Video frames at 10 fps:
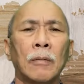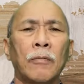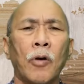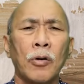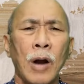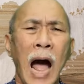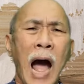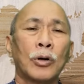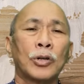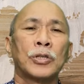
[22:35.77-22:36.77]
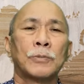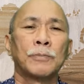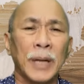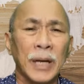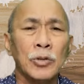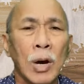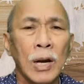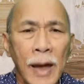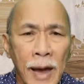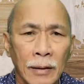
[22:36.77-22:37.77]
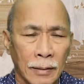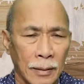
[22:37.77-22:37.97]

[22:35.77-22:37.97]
for our spiritual health.